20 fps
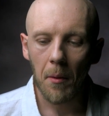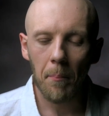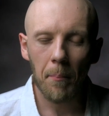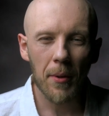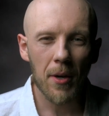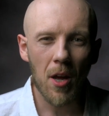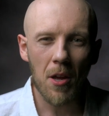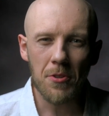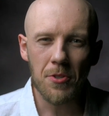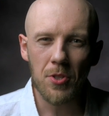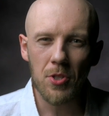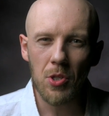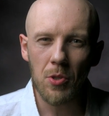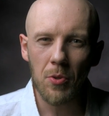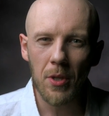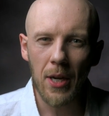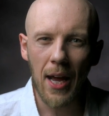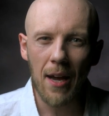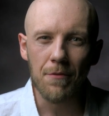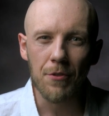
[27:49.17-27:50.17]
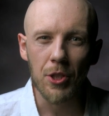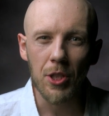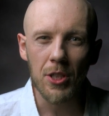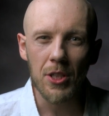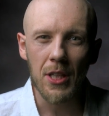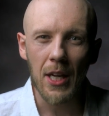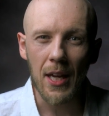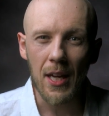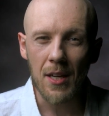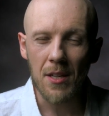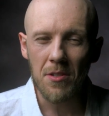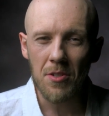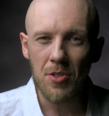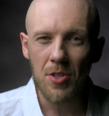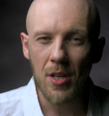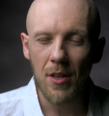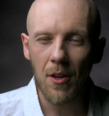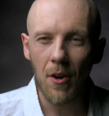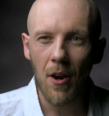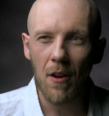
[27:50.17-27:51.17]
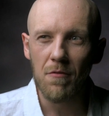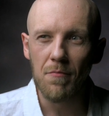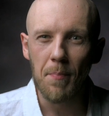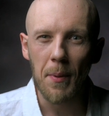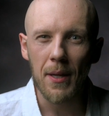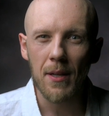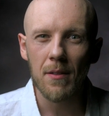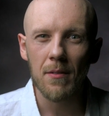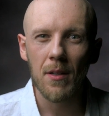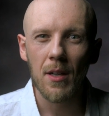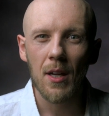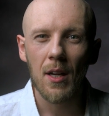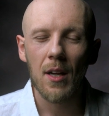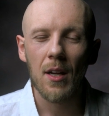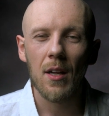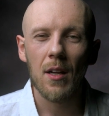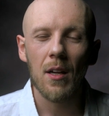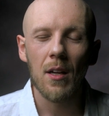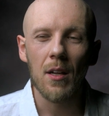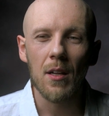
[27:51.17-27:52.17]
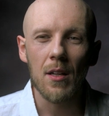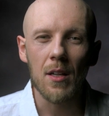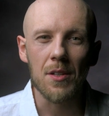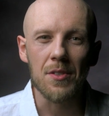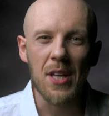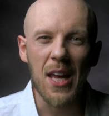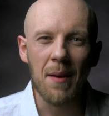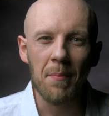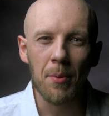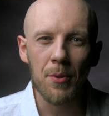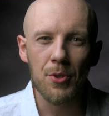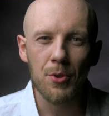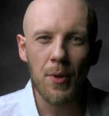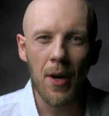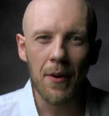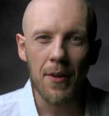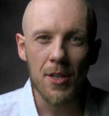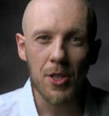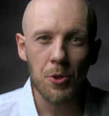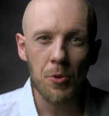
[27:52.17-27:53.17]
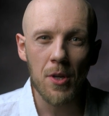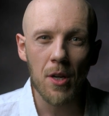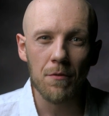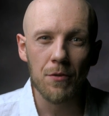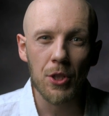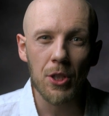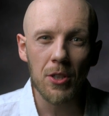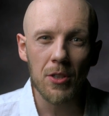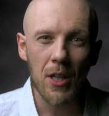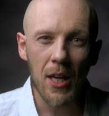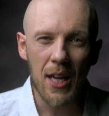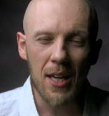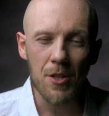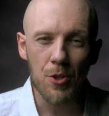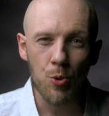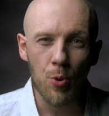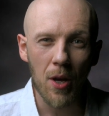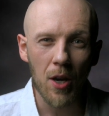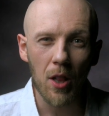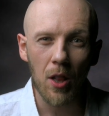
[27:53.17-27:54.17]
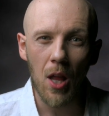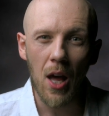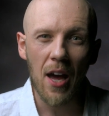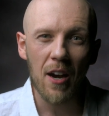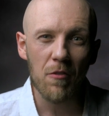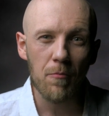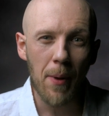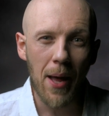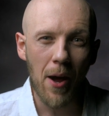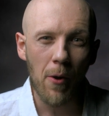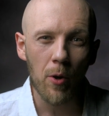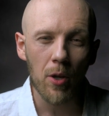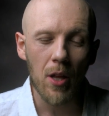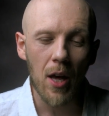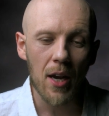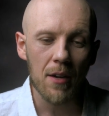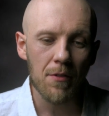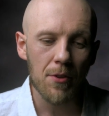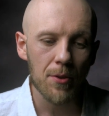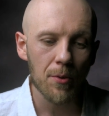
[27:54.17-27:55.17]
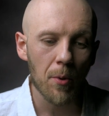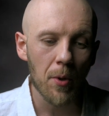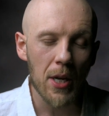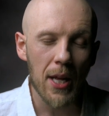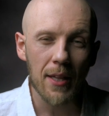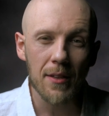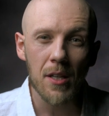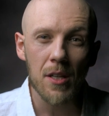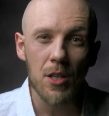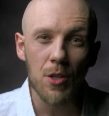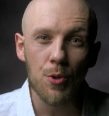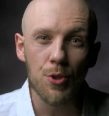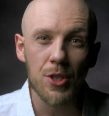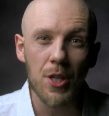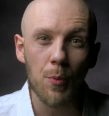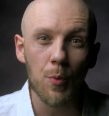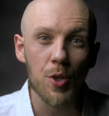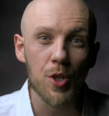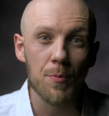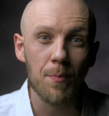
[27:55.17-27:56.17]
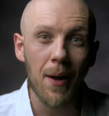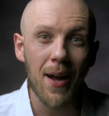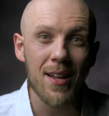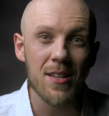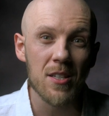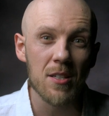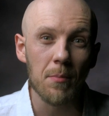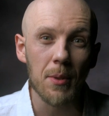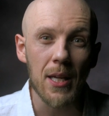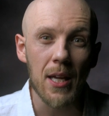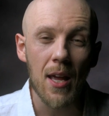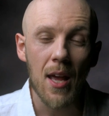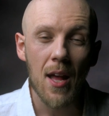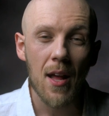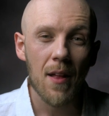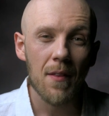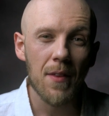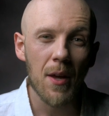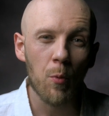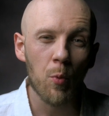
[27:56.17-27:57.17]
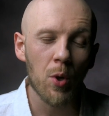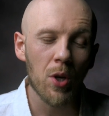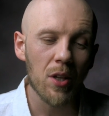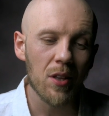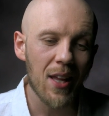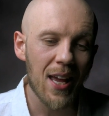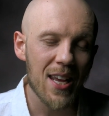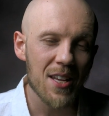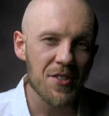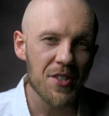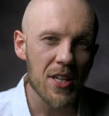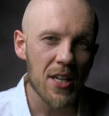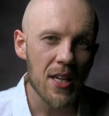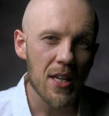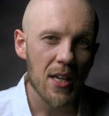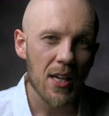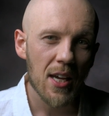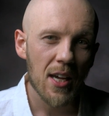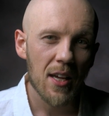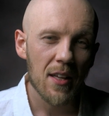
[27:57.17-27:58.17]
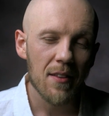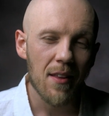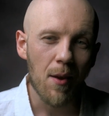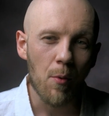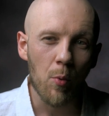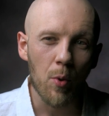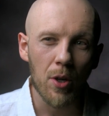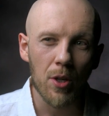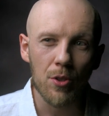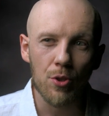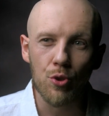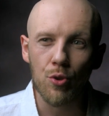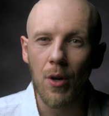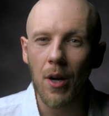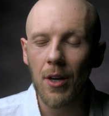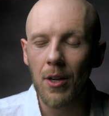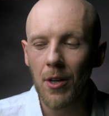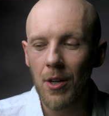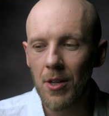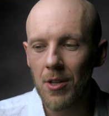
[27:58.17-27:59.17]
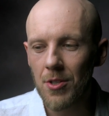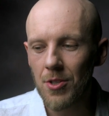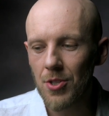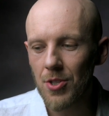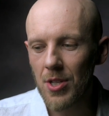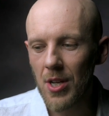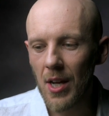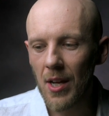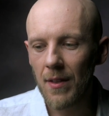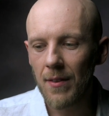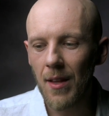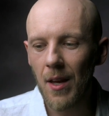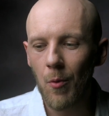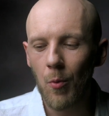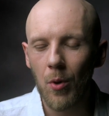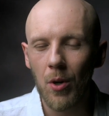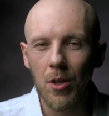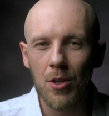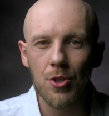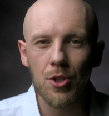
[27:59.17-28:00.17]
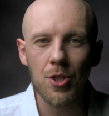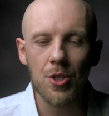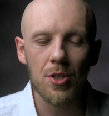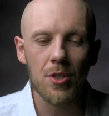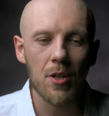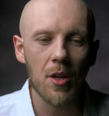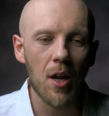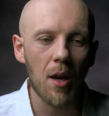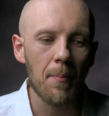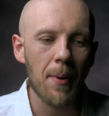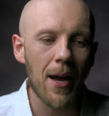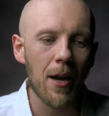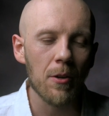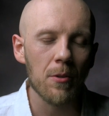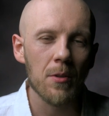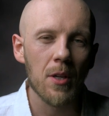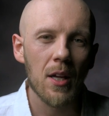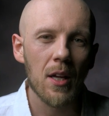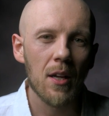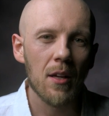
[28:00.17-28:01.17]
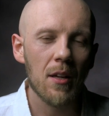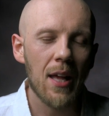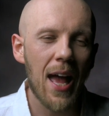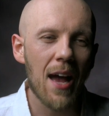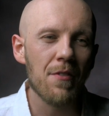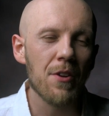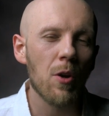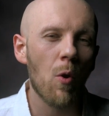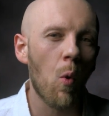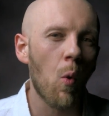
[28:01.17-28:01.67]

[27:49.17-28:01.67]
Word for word: but also you can have good kings, and there have been examples throughout history of good kings who had a lot of power, a lot of authority, and they used it responsibly. They weren't lazy. They weren't drunkards. They weren't just about having